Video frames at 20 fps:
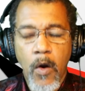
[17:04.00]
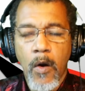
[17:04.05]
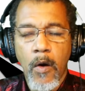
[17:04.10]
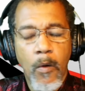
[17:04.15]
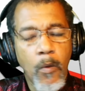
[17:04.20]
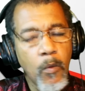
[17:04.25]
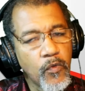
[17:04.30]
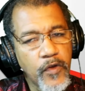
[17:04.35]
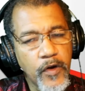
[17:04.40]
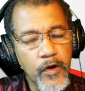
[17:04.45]

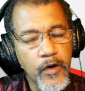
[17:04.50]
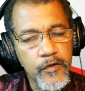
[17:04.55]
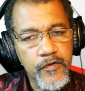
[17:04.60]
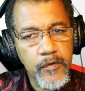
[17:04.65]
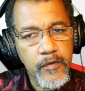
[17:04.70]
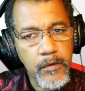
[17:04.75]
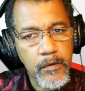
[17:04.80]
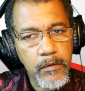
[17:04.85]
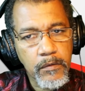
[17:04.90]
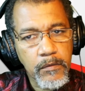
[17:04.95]
There's
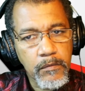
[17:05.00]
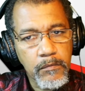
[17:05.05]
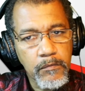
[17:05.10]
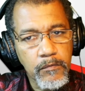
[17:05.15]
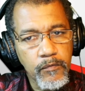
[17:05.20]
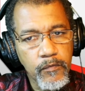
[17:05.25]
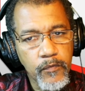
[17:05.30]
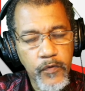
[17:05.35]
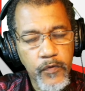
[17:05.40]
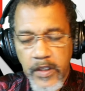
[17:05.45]

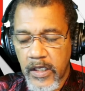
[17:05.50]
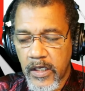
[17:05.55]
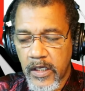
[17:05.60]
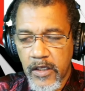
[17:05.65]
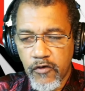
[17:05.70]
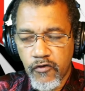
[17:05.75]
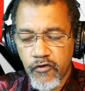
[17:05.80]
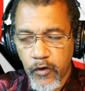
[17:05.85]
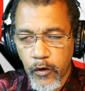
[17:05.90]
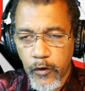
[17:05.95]
the
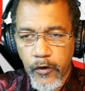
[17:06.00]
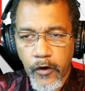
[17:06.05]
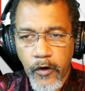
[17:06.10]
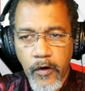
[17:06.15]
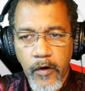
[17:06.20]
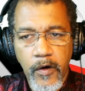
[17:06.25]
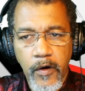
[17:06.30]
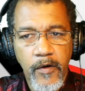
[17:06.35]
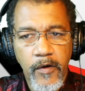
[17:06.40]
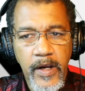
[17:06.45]
shooter
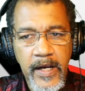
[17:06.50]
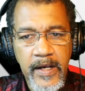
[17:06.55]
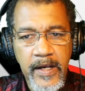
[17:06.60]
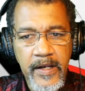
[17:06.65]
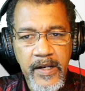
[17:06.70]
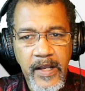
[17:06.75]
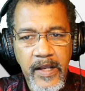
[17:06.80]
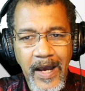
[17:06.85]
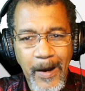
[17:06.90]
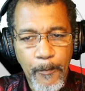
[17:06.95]

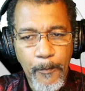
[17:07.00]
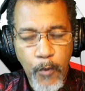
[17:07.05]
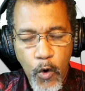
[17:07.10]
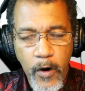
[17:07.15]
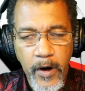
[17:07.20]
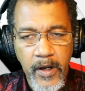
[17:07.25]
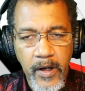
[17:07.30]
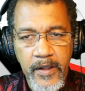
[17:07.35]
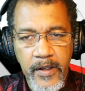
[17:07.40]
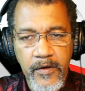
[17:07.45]
in
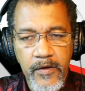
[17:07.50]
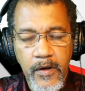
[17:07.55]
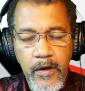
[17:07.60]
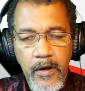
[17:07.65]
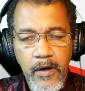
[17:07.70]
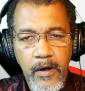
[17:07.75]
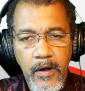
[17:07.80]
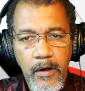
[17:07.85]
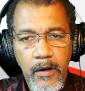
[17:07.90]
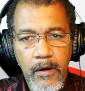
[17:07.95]
Portland,
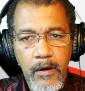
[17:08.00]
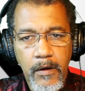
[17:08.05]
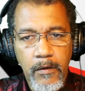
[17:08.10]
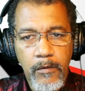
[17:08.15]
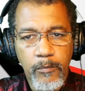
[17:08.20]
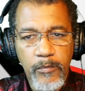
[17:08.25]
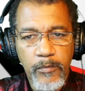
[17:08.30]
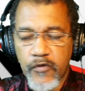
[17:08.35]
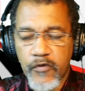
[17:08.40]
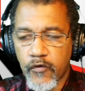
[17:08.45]

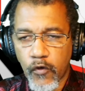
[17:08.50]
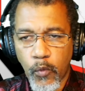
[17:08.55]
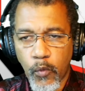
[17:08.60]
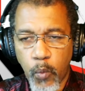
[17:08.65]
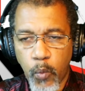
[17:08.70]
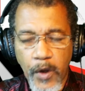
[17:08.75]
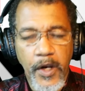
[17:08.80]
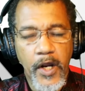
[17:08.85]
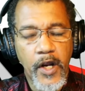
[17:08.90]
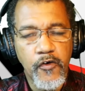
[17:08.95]
Mr.
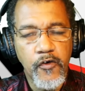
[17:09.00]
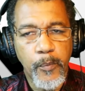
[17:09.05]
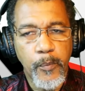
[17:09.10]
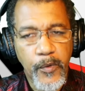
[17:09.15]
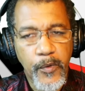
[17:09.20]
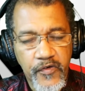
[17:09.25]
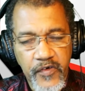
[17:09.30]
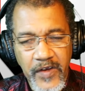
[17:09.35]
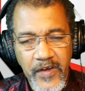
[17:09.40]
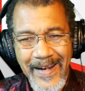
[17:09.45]

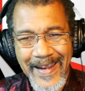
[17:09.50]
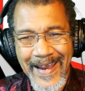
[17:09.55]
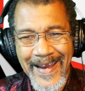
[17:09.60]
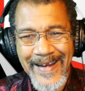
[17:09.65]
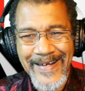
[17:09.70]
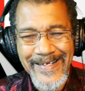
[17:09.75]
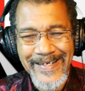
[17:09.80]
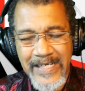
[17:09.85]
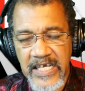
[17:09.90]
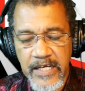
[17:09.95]
100%
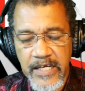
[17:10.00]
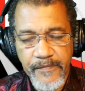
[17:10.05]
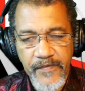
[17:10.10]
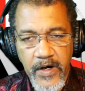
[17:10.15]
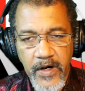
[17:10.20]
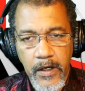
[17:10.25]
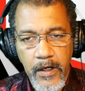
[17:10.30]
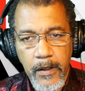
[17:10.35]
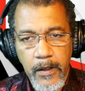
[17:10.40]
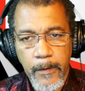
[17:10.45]
Antifa,
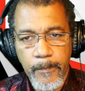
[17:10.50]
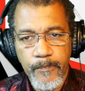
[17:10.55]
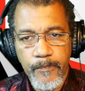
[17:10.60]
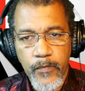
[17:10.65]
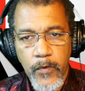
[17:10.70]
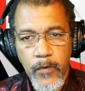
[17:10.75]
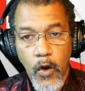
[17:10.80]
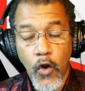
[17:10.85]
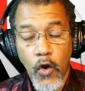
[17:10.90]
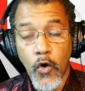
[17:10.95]

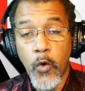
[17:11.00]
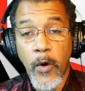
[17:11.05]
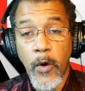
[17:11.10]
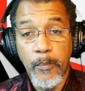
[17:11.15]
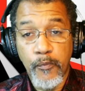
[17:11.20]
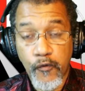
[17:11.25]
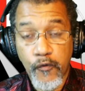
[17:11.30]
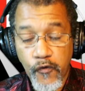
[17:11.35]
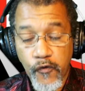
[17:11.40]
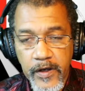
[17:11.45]
who had
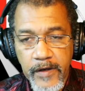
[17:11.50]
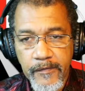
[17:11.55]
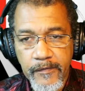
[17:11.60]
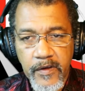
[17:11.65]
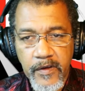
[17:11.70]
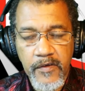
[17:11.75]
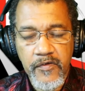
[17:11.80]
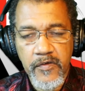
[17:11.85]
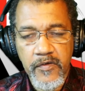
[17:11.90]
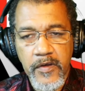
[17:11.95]

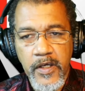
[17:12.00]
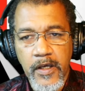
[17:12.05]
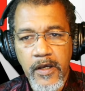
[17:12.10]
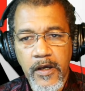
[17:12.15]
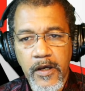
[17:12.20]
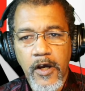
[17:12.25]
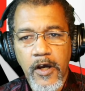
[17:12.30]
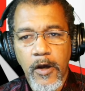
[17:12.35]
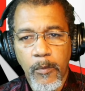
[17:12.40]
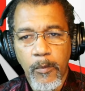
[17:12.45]
previously
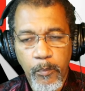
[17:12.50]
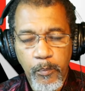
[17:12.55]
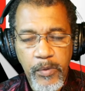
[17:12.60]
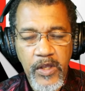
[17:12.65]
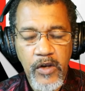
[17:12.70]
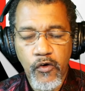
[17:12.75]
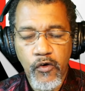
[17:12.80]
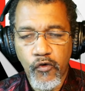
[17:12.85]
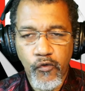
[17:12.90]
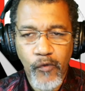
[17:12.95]
been
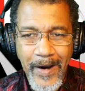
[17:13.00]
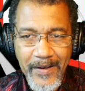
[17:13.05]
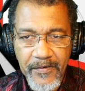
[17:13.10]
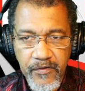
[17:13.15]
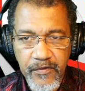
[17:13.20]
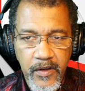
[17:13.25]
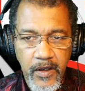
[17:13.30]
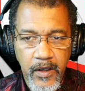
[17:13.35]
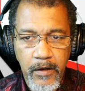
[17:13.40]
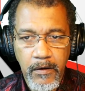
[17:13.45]

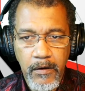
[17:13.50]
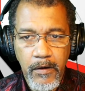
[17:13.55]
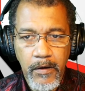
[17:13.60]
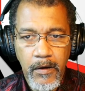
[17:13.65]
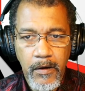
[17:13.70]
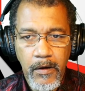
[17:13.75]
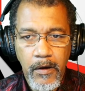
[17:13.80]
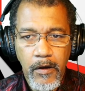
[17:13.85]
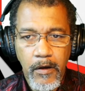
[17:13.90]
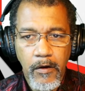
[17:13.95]
arrested
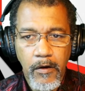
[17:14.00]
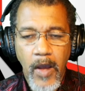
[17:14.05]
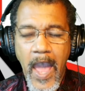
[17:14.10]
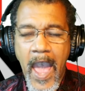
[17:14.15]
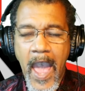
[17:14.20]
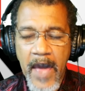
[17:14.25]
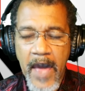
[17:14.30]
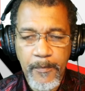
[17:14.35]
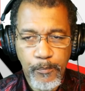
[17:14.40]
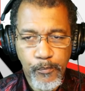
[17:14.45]

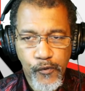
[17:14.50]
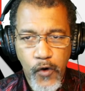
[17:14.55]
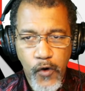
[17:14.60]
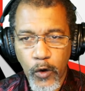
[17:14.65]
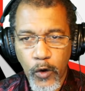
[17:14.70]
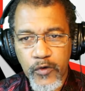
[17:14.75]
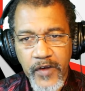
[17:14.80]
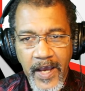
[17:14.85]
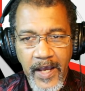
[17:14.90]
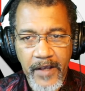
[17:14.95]
at
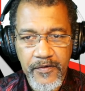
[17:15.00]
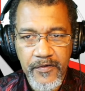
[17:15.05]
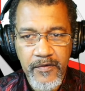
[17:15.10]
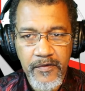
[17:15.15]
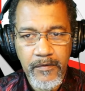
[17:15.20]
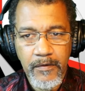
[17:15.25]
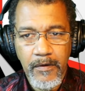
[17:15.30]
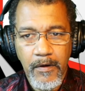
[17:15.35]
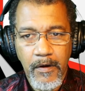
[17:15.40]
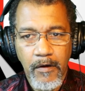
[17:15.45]
protests
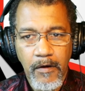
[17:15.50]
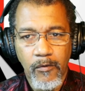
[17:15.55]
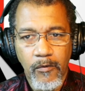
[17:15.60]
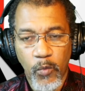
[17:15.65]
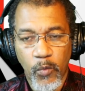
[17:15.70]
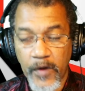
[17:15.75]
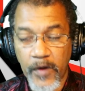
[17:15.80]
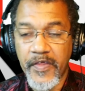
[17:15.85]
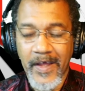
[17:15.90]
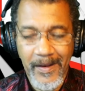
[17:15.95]

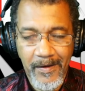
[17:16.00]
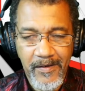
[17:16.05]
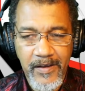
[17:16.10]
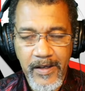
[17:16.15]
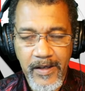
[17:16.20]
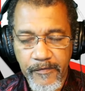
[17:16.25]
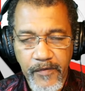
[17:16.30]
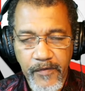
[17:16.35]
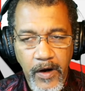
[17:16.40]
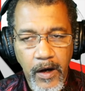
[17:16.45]
with
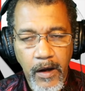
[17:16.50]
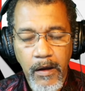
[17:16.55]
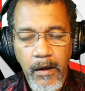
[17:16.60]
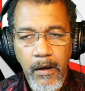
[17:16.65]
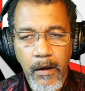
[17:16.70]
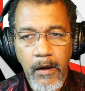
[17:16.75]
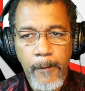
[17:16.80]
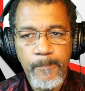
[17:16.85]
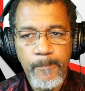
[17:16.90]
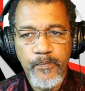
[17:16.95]
Antifa,
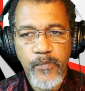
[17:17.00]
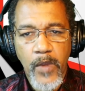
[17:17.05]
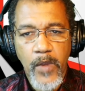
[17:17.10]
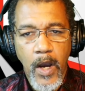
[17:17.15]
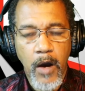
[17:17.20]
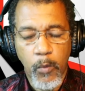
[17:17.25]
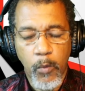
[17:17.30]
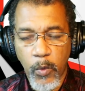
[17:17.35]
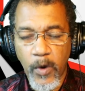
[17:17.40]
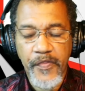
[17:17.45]

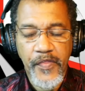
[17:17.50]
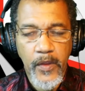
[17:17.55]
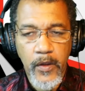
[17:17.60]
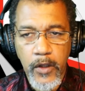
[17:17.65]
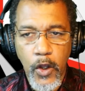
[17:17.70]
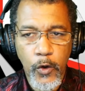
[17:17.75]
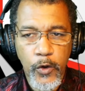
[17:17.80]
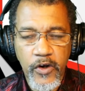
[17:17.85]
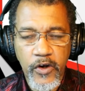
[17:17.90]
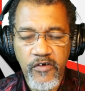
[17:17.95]
with
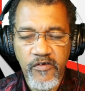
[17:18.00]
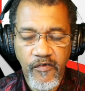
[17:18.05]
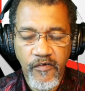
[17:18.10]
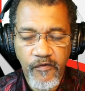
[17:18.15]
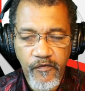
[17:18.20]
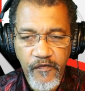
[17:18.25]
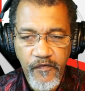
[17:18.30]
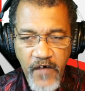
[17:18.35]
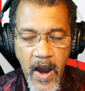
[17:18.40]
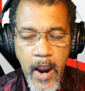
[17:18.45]
loaded
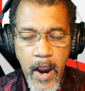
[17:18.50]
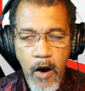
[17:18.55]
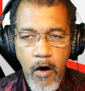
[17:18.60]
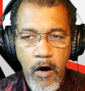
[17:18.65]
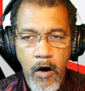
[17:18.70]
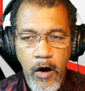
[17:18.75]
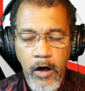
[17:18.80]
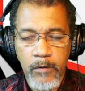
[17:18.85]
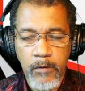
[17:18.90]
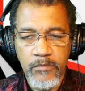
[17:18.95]

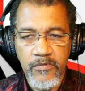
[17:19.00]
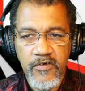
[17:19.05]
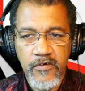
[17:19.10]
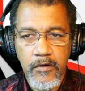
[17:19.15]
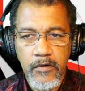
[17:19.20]
firearms,